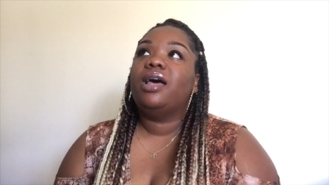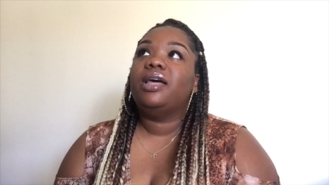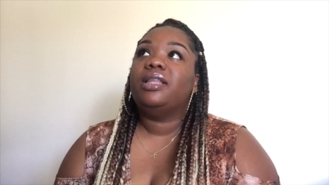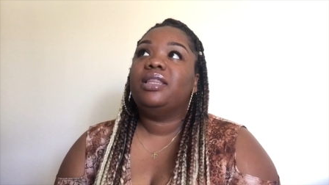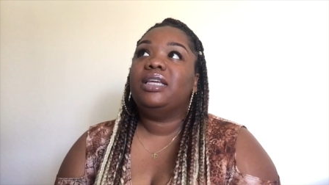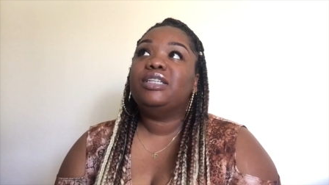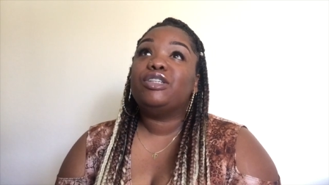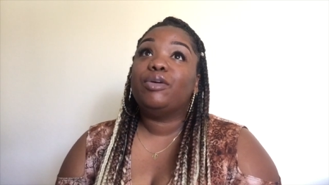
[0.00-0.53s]

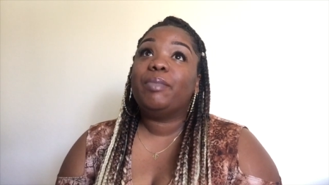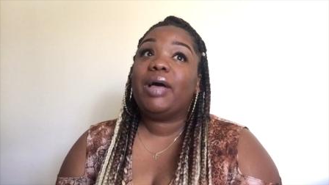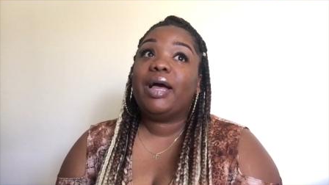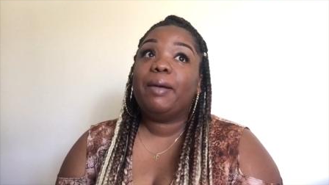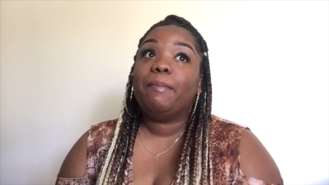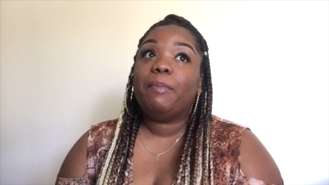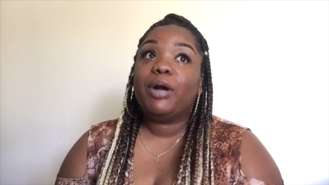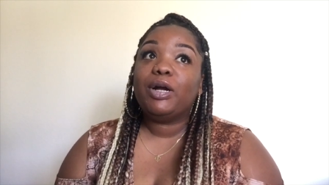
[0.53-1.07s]
These are
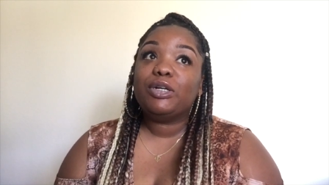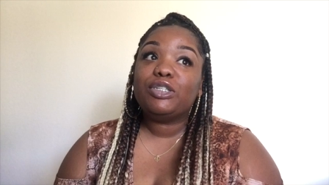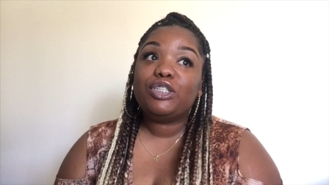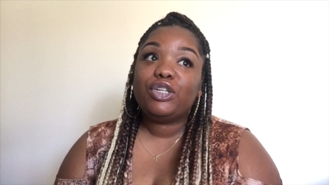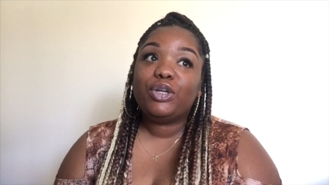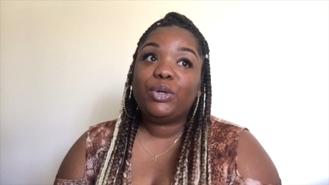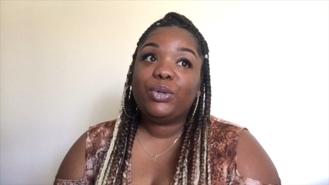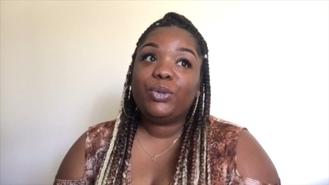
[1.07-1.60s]
my
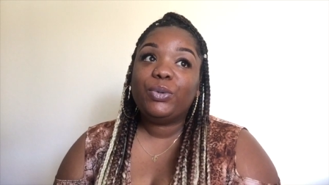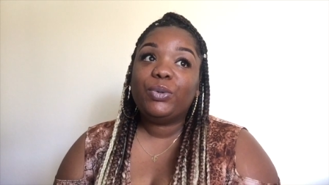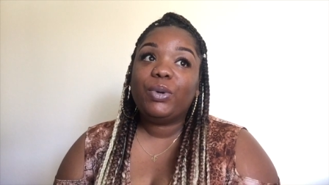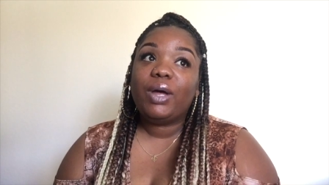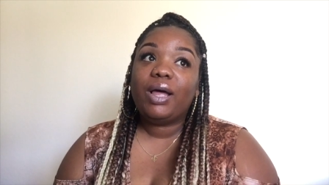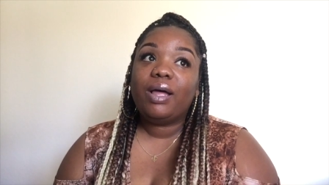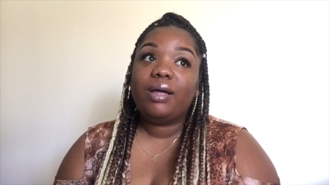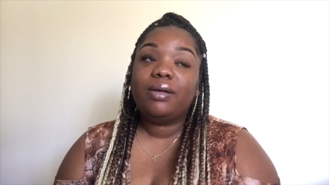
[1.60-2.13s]

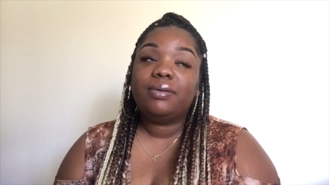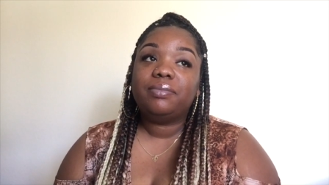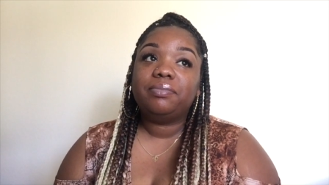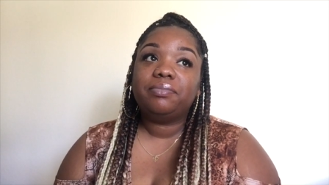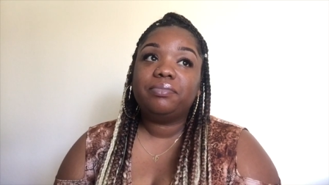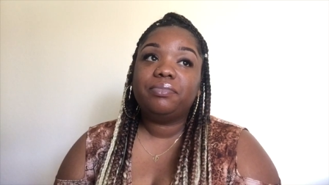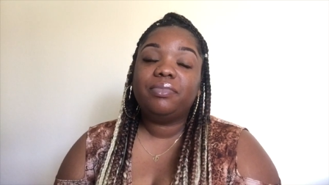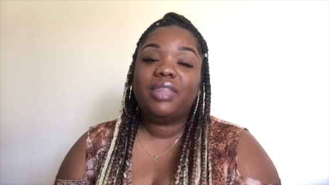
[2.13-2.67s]

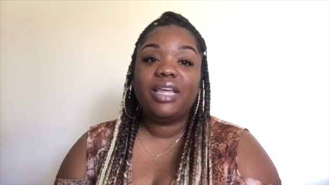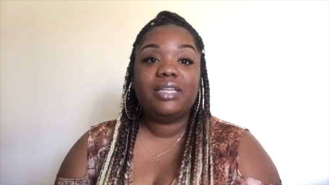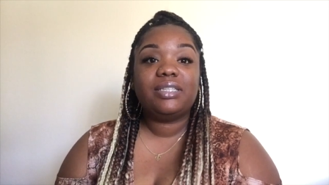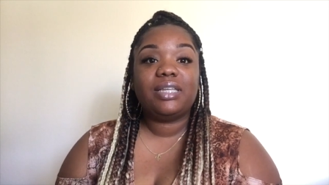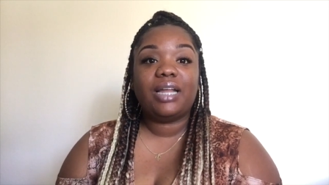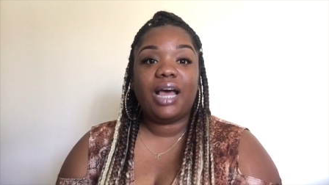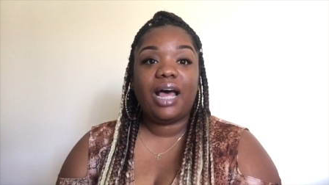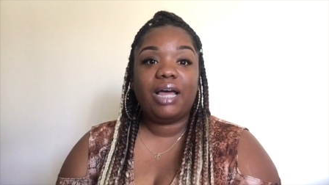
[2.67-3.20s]
personal things
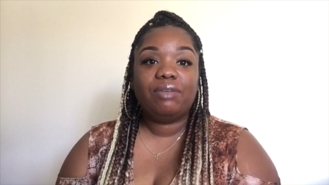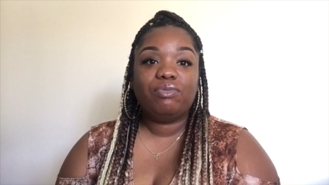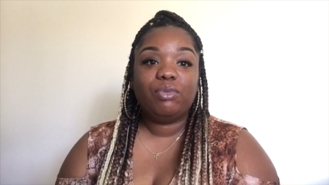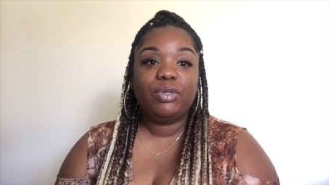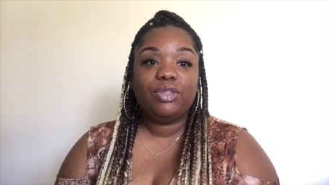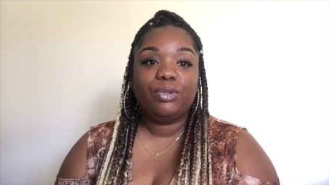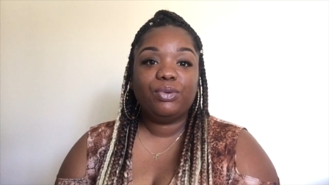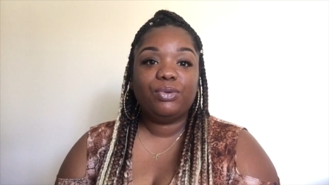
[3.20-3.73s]
that I've
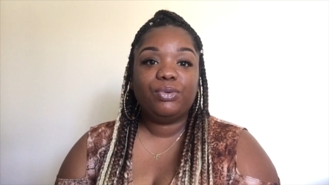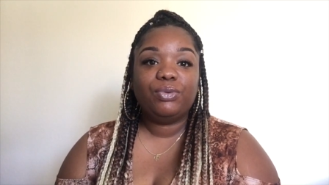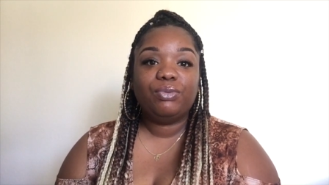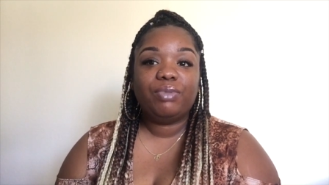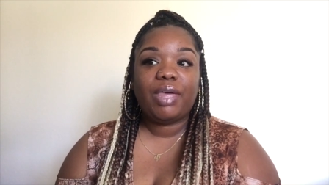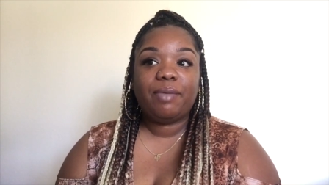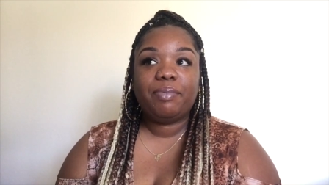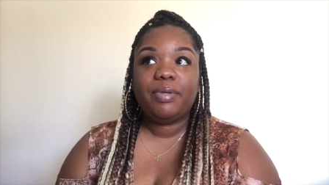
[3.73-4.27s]
went through,
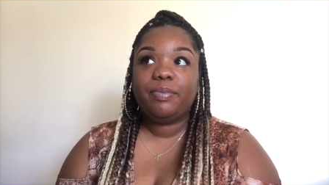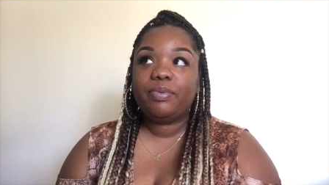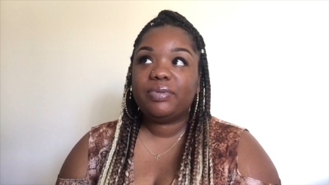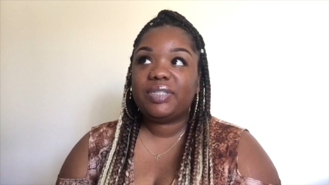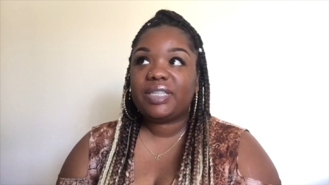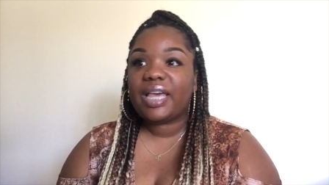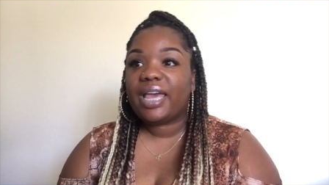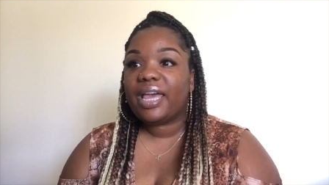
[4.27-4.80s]
that people
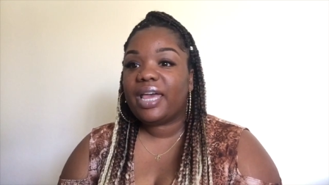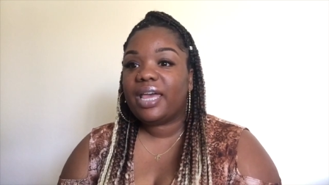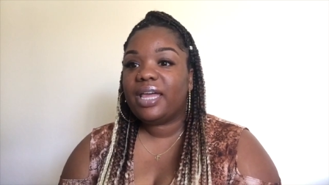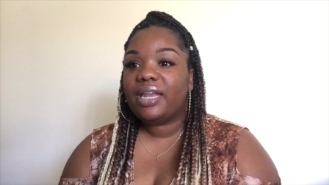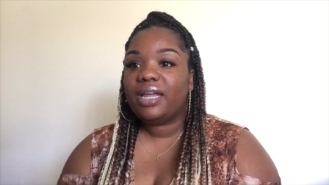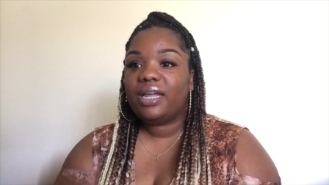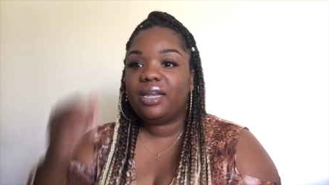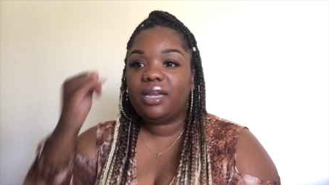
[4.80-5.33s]
said,
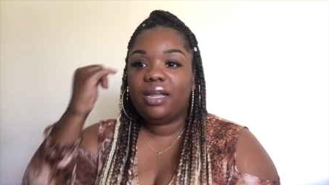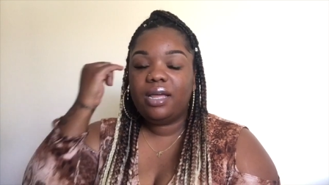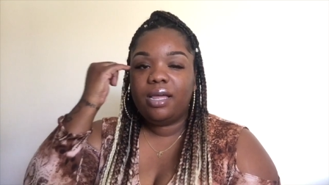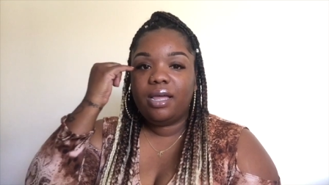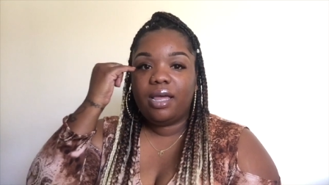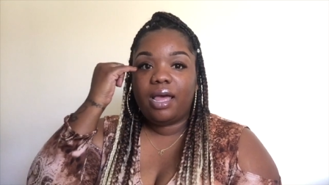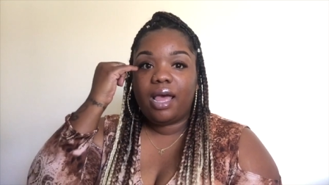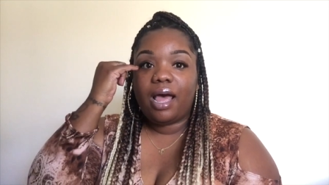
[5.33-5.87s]
and
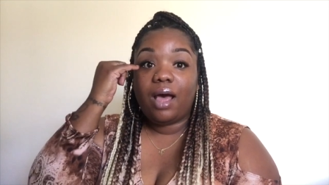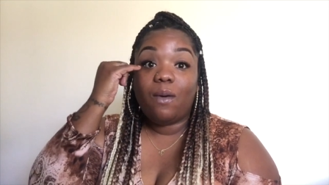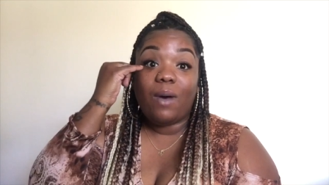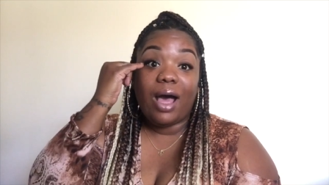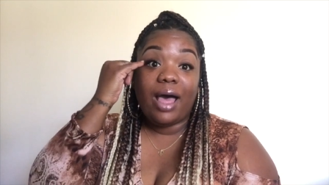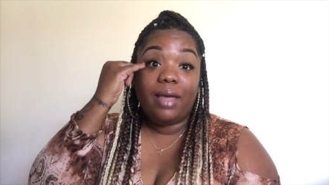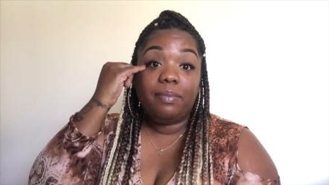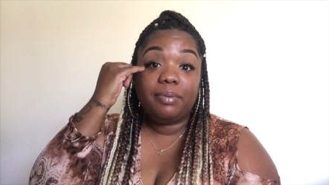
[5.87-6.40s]
how
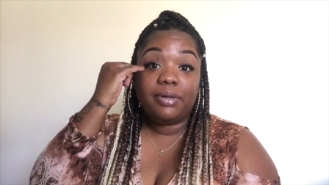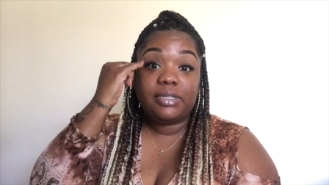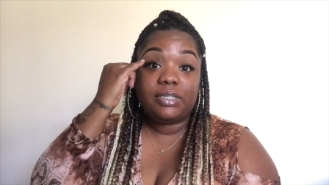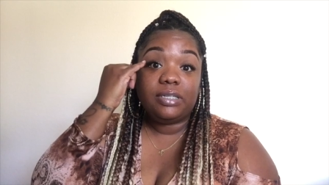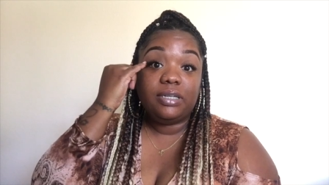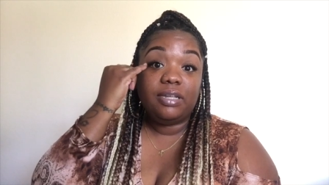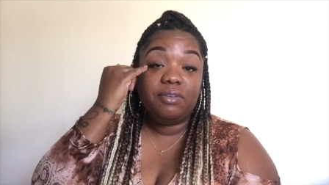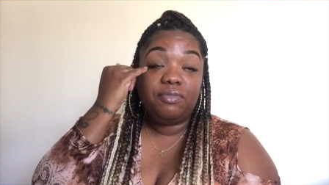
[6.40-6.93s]
I
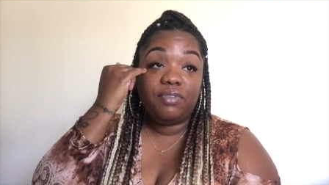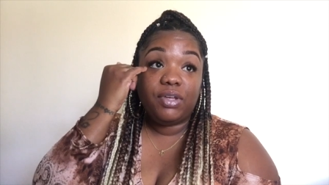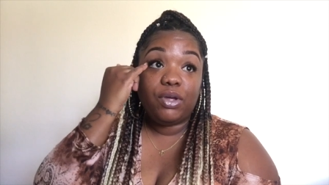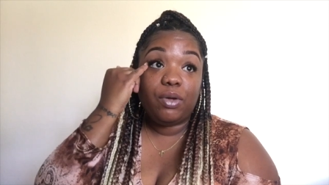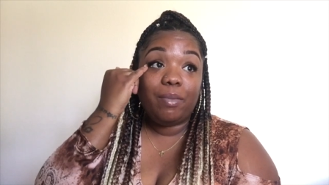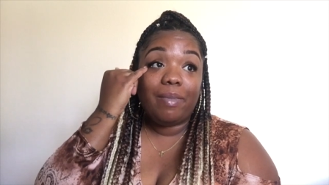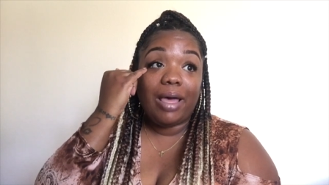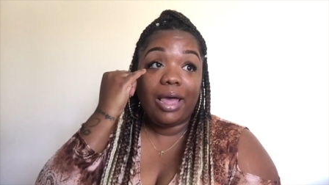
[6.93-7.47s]
personally
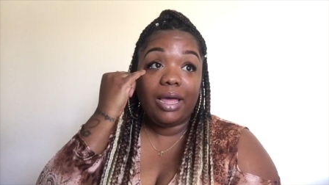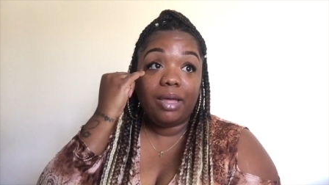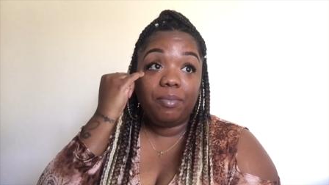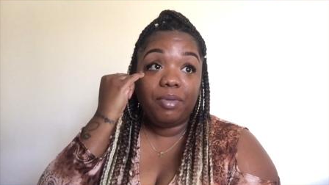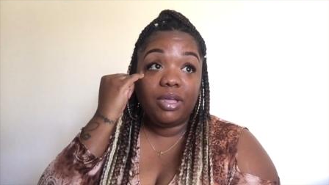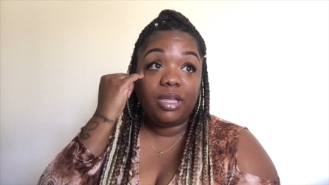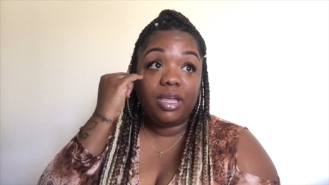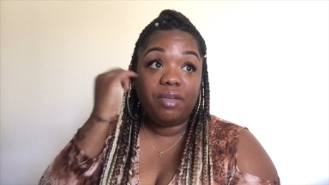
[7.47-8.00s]
feel, my
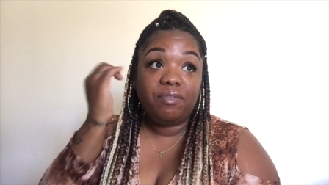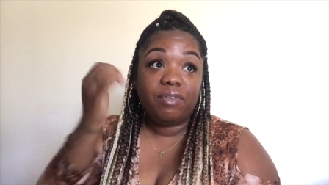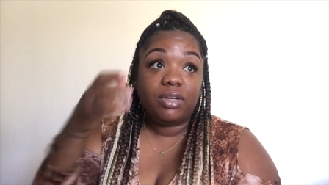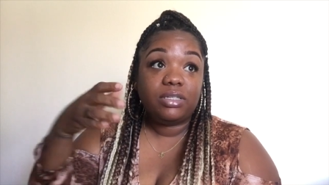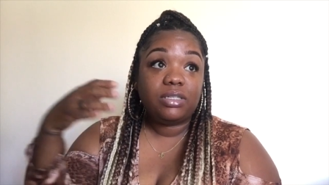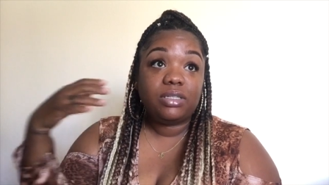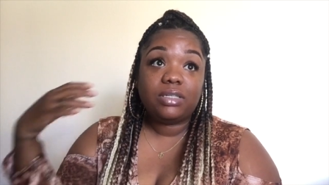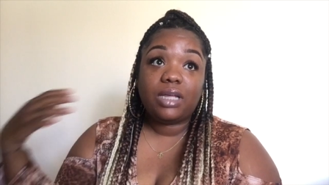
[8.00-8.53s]
opinion
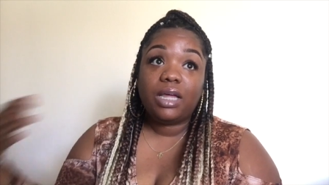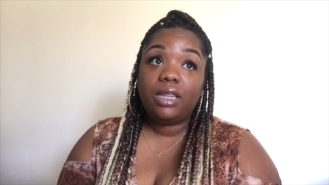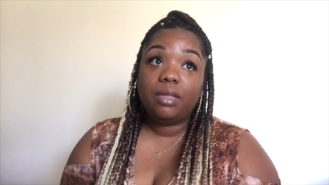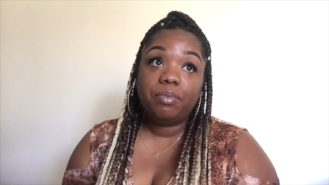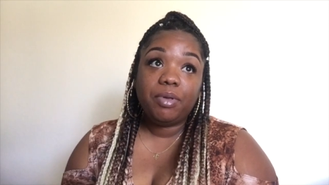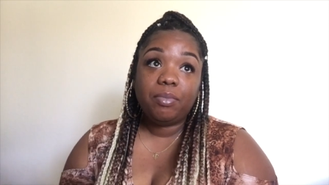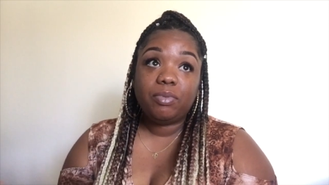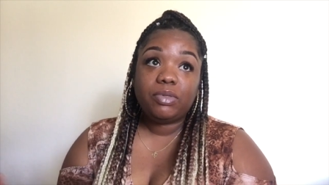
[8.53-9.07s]
versus other
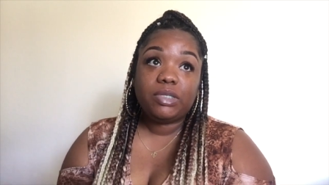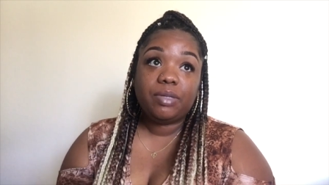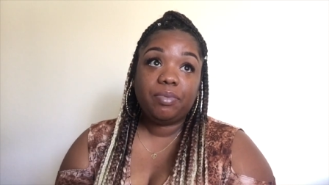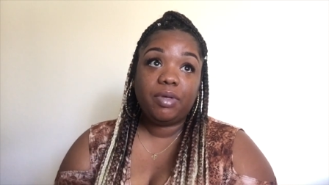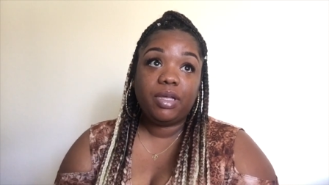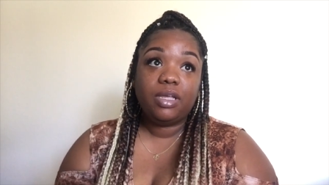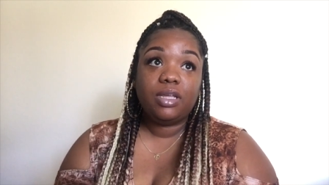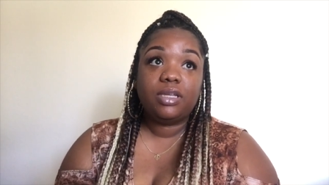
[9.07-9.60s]
people's
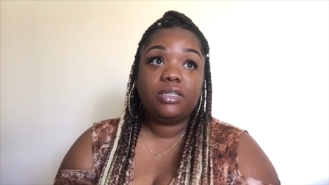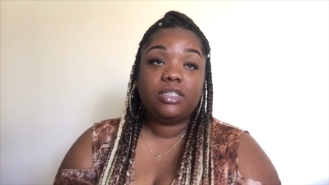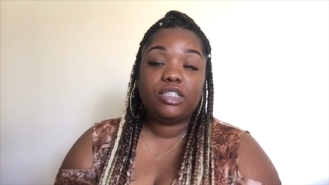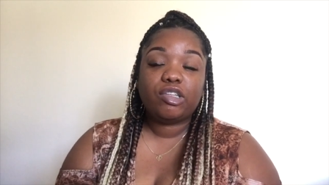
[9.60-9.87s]
opinions.